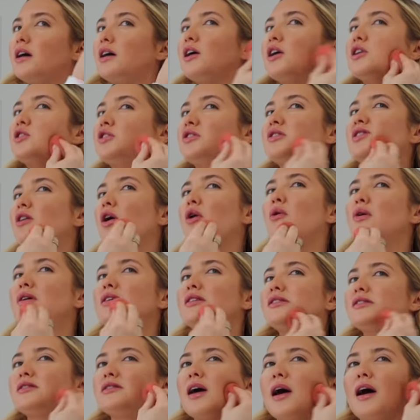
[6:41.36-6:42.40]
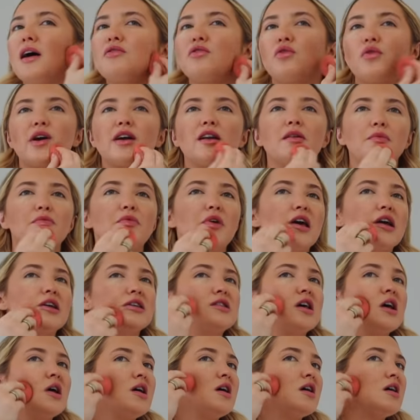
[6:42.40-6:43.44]
I just always have random things.
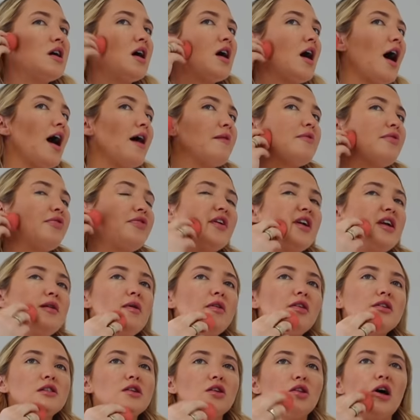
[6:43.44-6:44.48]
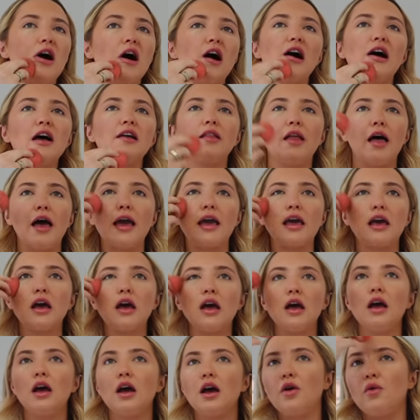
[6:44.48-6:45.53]
I've been thinking about this a lot, like,
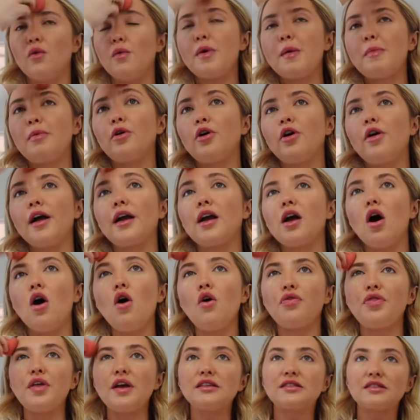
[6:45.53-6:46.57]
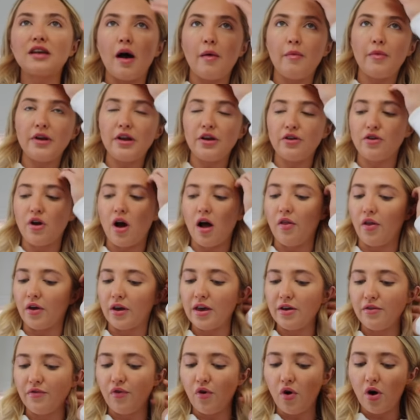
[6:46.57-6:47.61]
when people are like, oh, things come when you're not
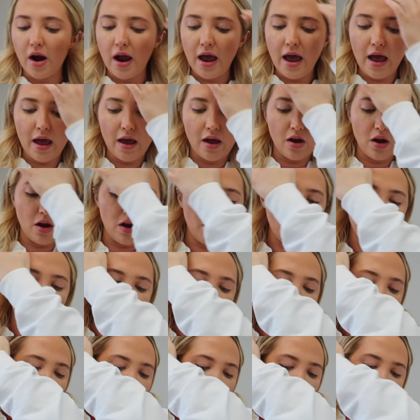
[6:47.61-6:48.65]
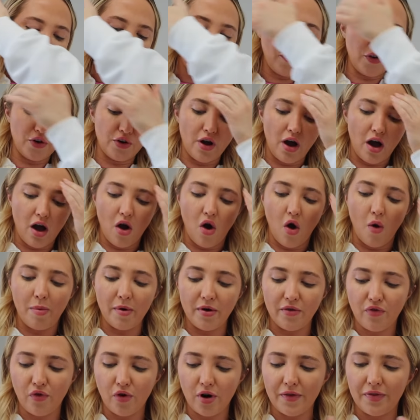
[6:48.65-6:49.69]
looking for it. But, like, if you're not open
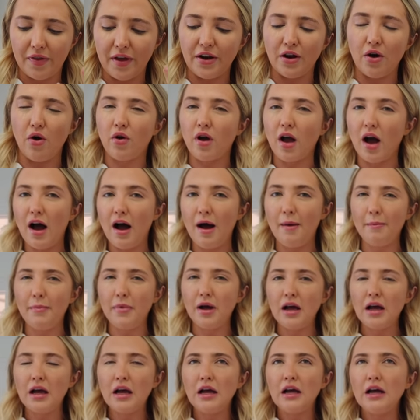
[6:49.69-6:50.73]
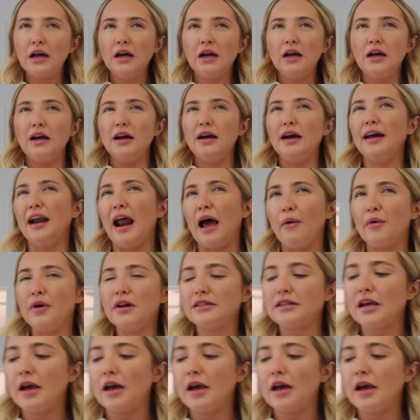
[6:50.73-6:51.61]
for it, they don't come and I wouldn't